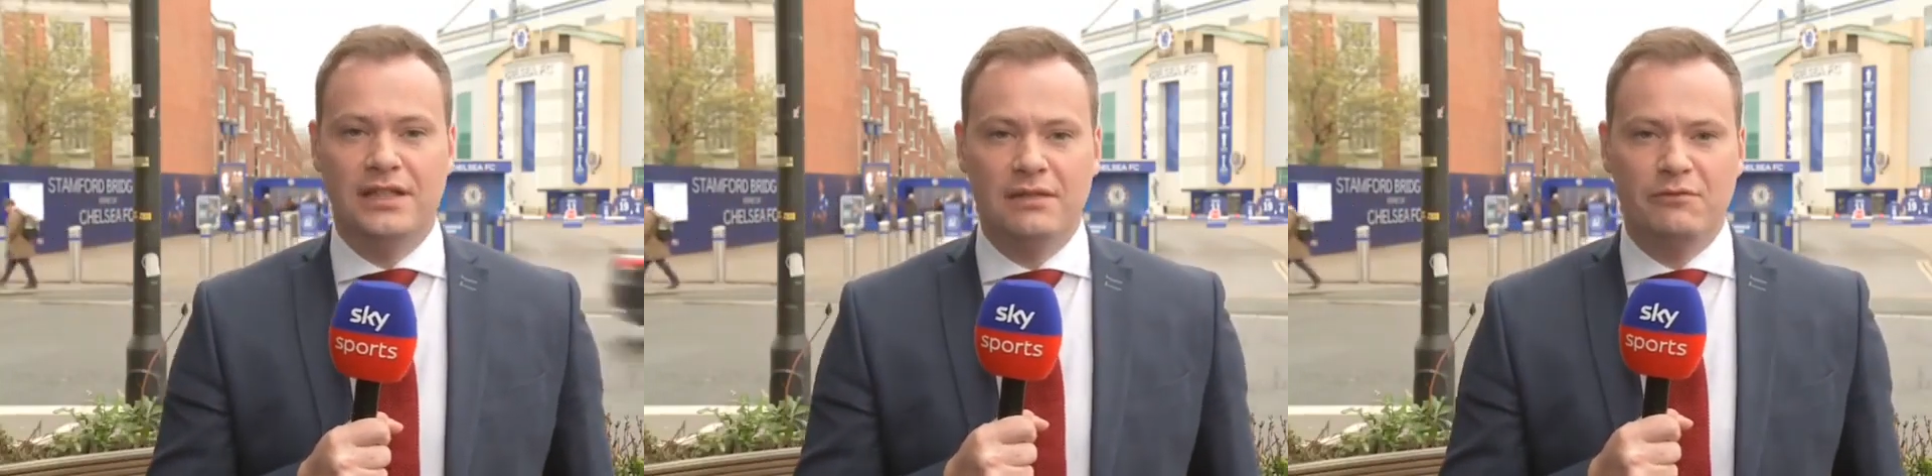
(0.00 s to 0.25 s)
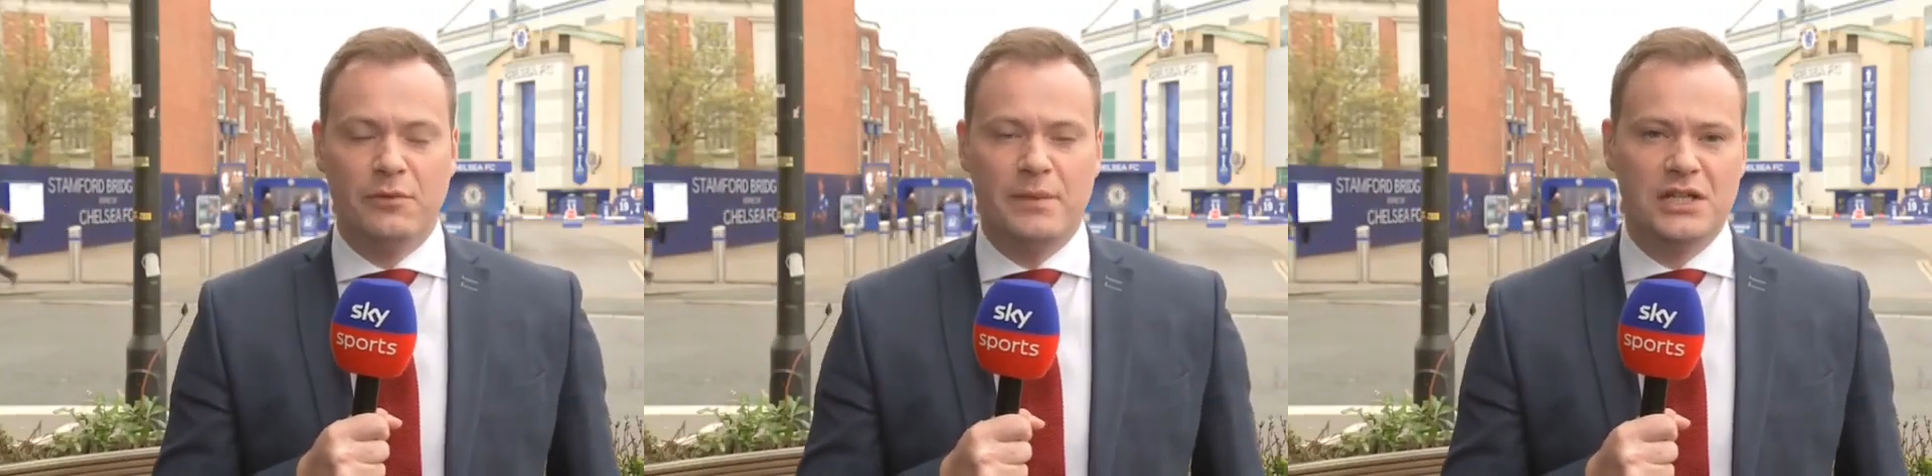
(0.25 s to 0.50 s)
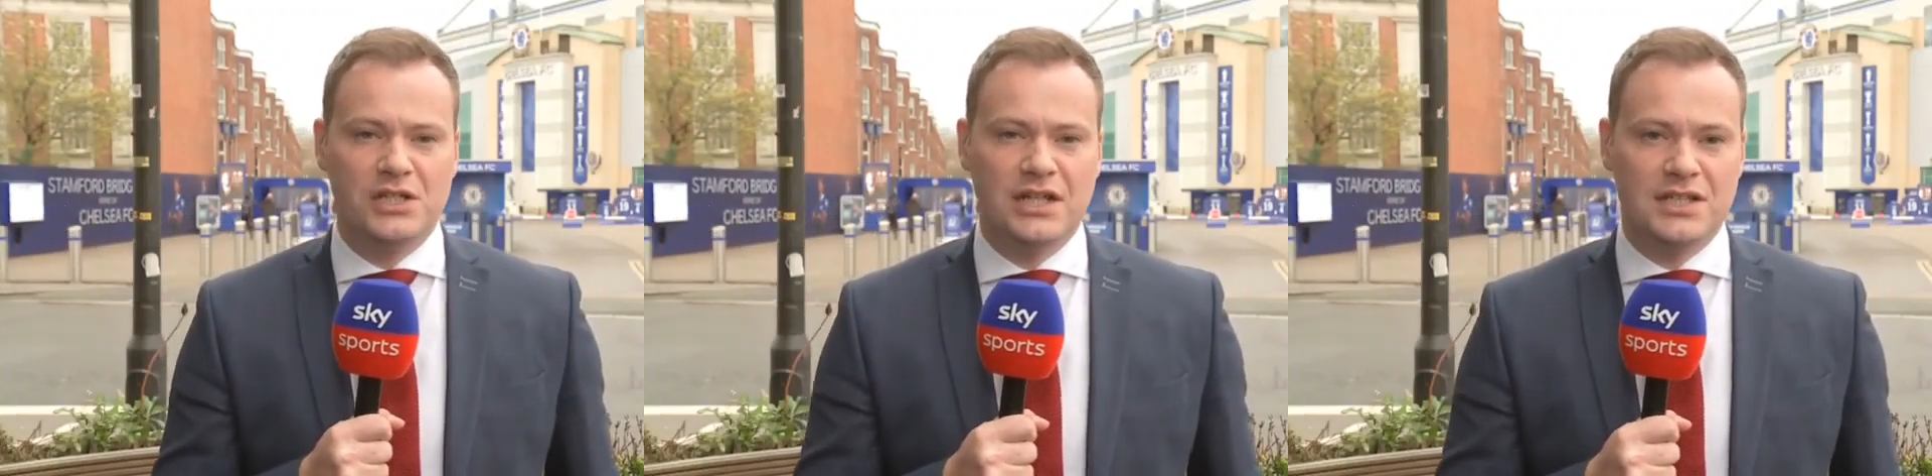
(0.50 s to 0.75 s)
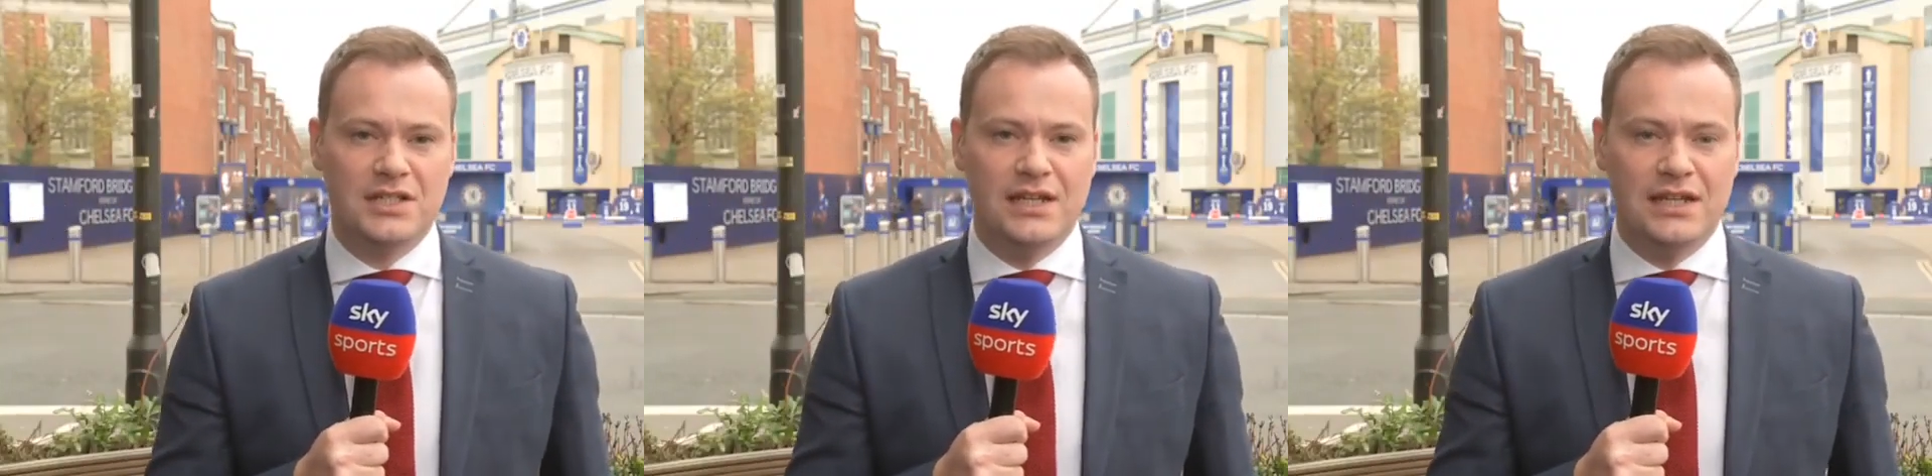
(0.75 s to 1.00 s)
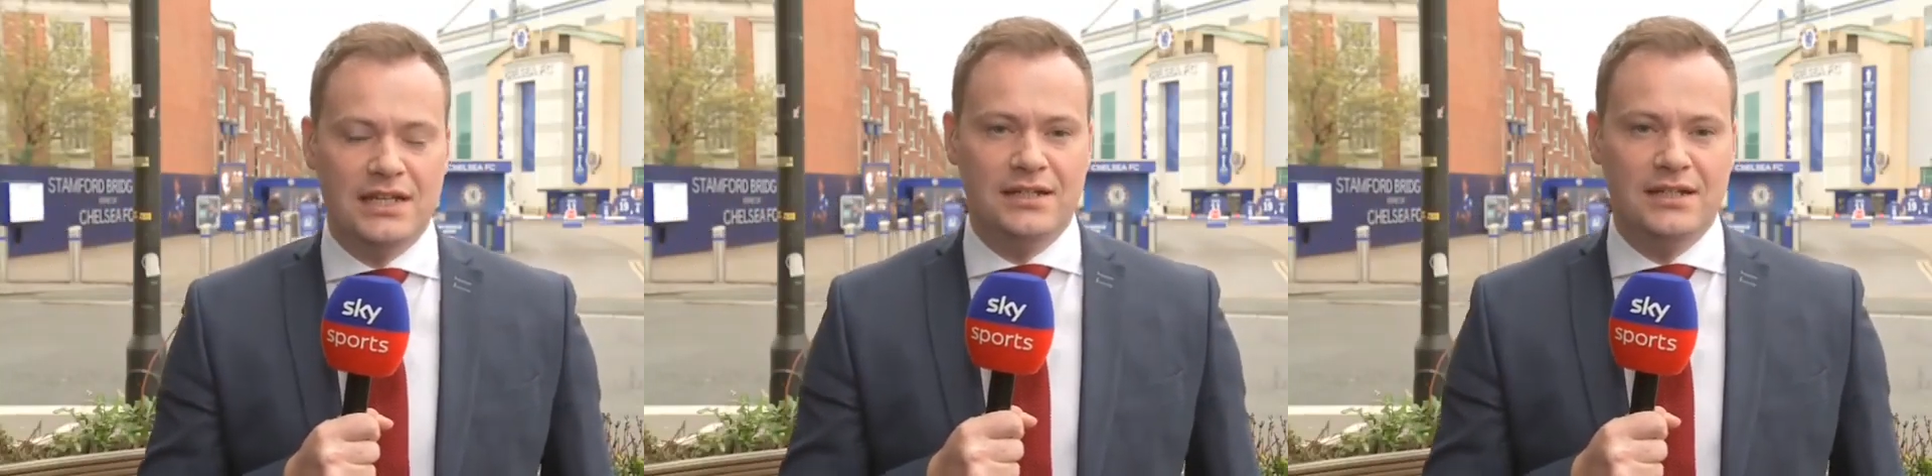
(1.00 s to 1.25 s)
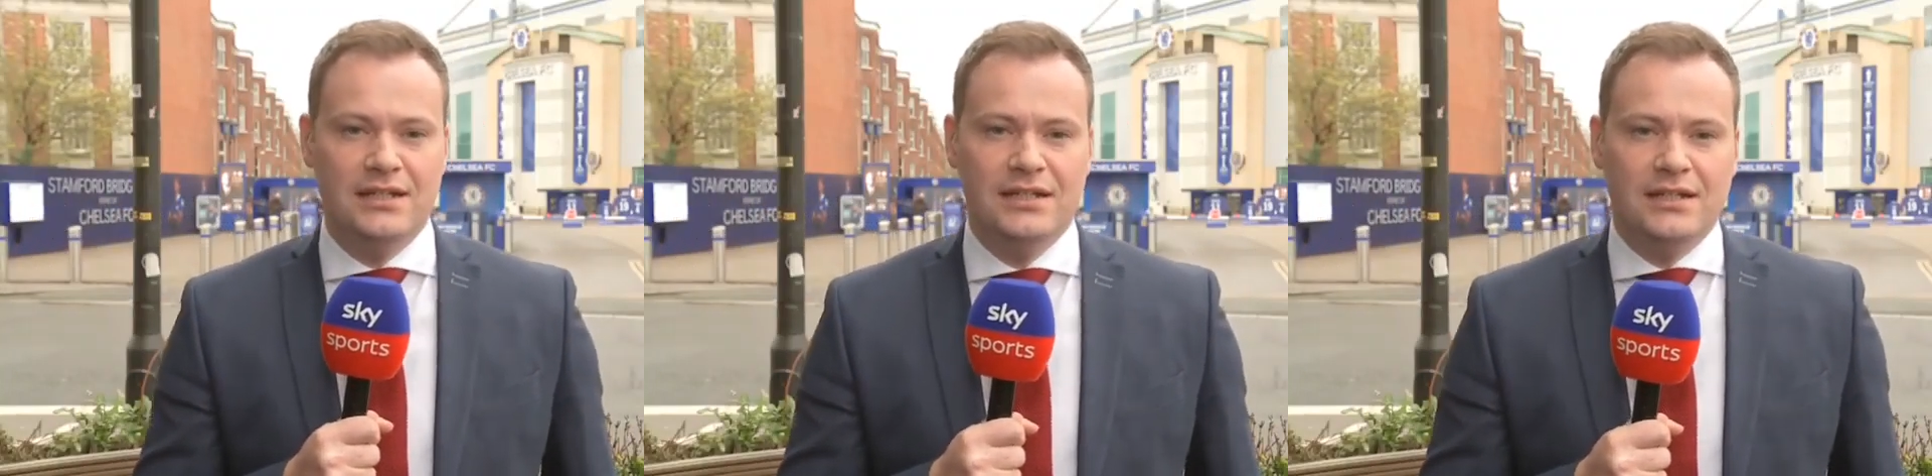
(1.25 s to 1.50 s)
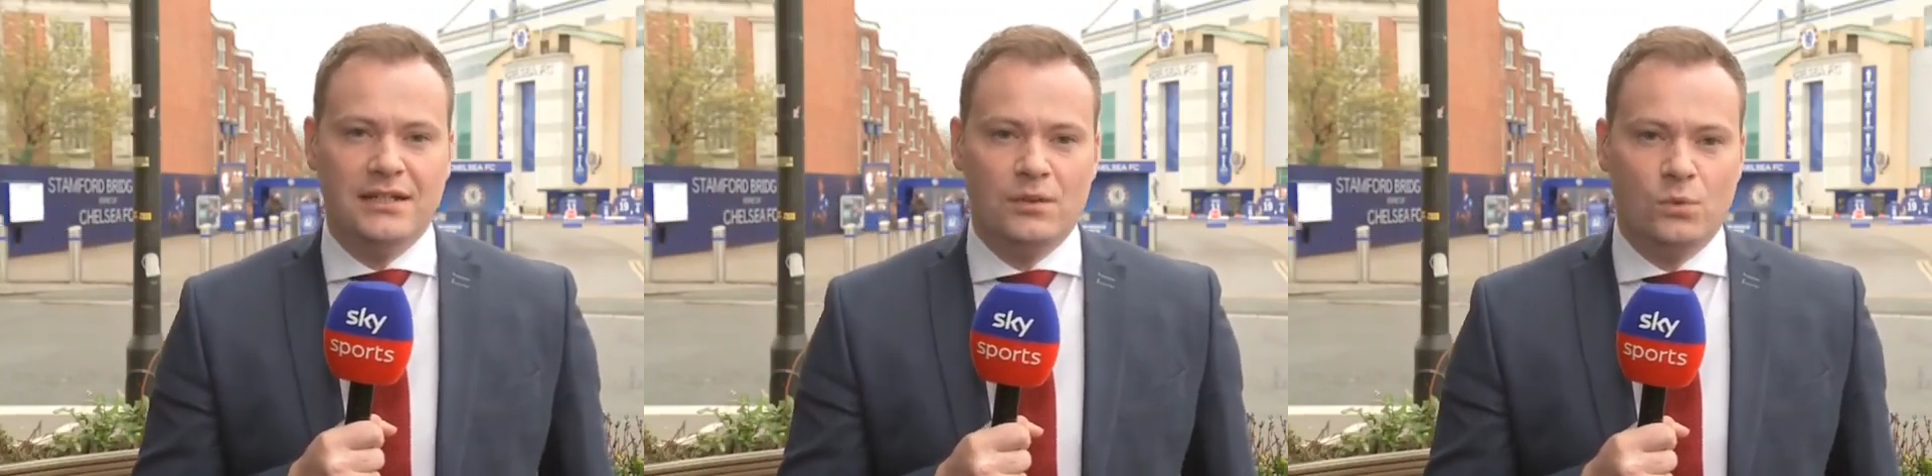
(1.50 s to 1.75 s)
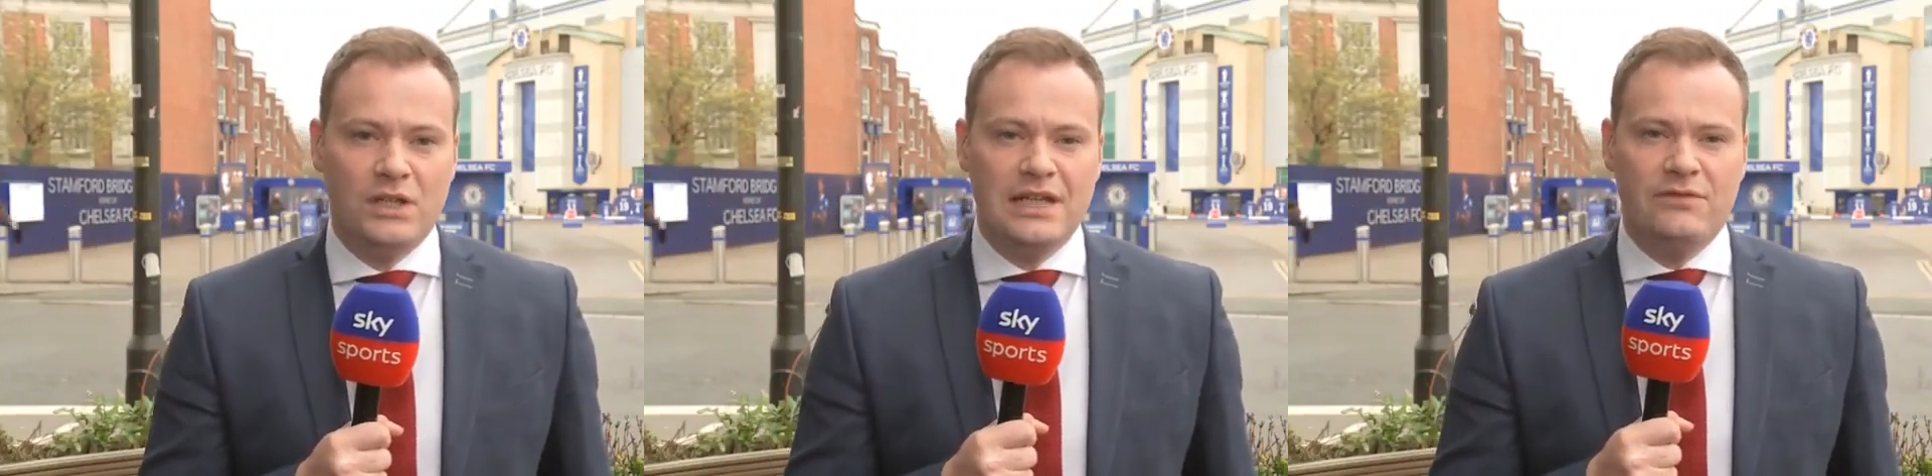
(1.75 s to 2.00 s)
The information is that he will